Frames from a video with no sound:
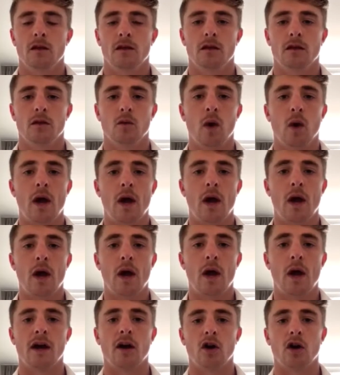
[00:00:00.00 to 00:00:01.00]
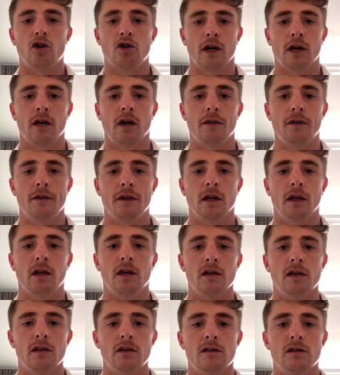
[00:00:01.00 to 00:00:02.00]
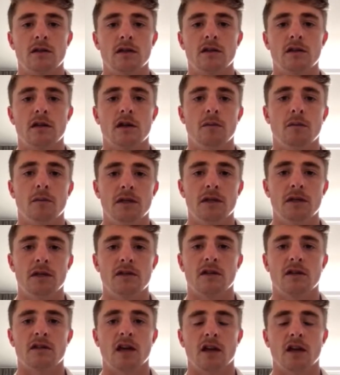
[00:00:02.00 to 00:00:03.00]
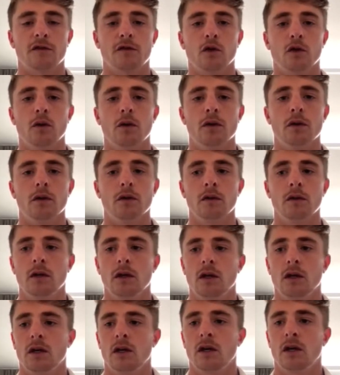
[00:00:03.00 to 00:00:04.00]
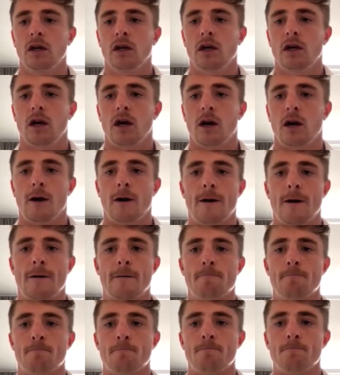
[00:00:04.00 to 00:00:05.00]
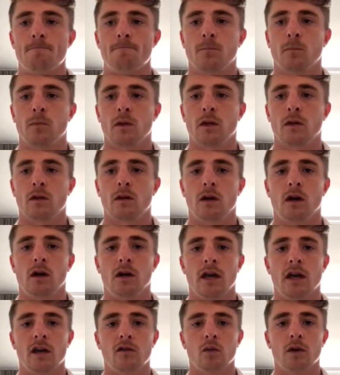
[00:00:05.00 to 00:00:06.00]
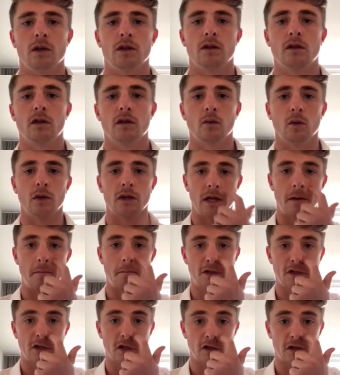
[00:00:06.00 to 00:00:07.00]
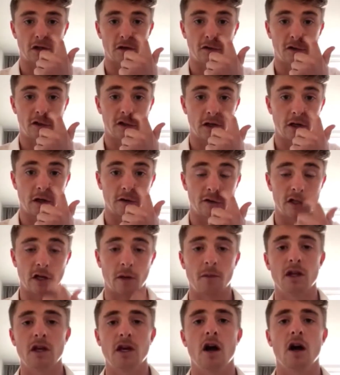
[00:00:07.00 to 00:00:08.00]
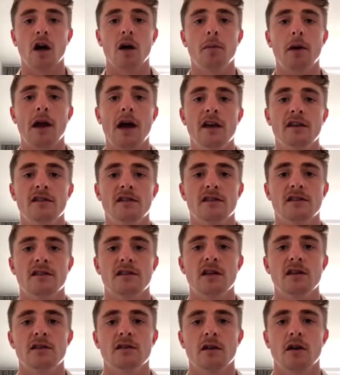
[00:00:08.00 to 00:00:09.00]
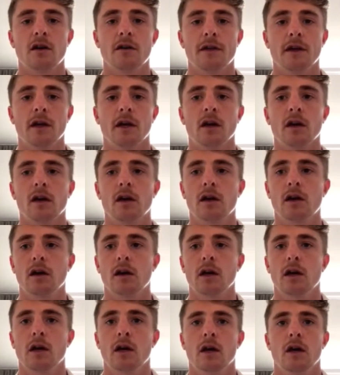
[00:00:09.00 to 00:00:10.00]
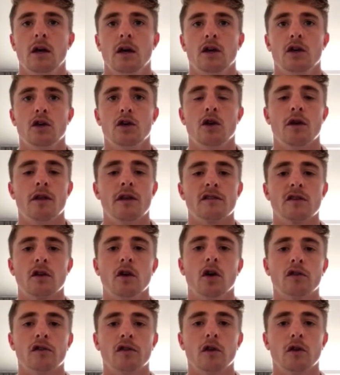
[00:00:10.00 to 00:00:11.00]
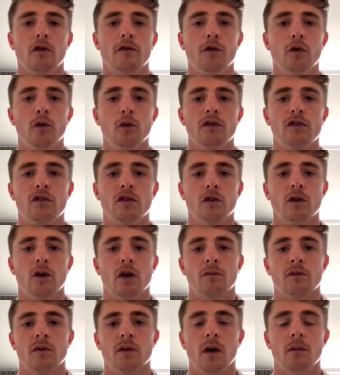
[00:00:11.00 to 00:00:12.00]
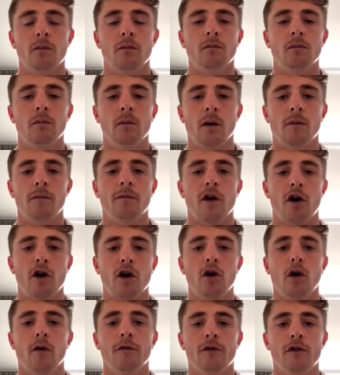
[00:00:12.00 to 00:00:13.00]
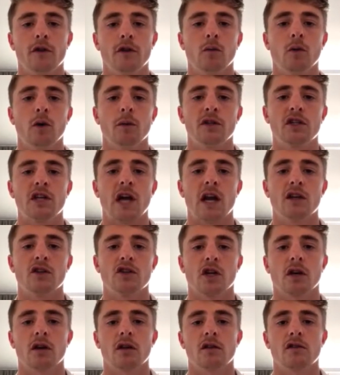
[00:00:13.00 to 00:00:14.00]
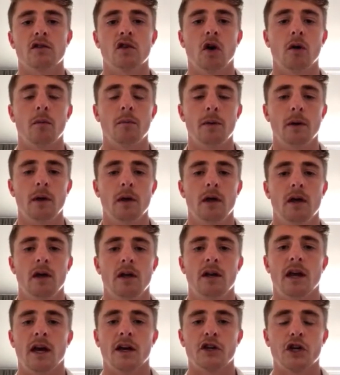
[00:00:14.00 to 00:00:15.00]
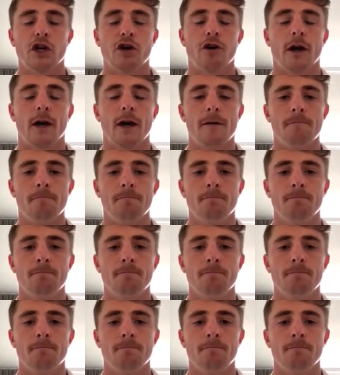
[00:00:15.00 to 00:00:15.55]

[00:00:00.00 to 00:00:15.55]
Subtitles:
way we're playing our cricket, I think, is going to be successful, and I guess with the impetus of some of the younger players this season, I think there's a lot to look forward to, and I'm very confident that we'll be challenging at the top next year again.